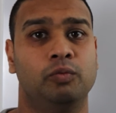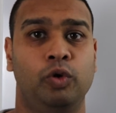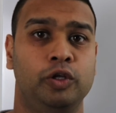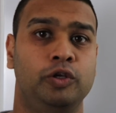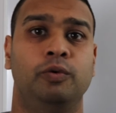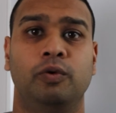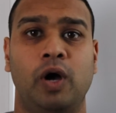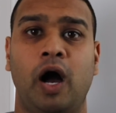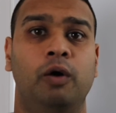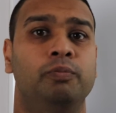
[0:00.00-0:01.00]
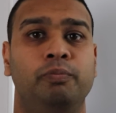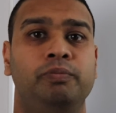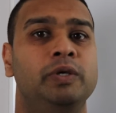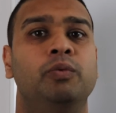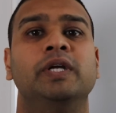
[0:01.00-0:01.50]
I'll
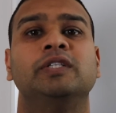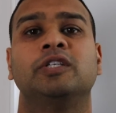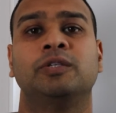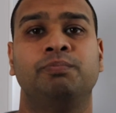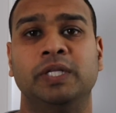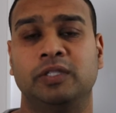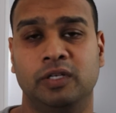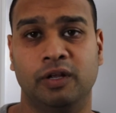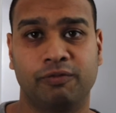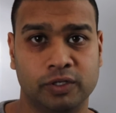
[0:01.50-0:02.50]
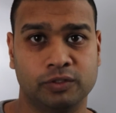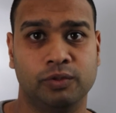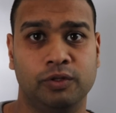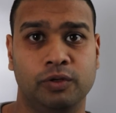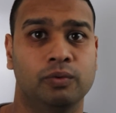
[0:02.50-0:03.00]
be willing to split the difference
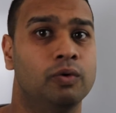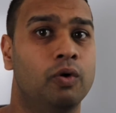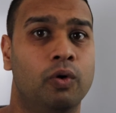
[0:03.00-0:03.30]
with you.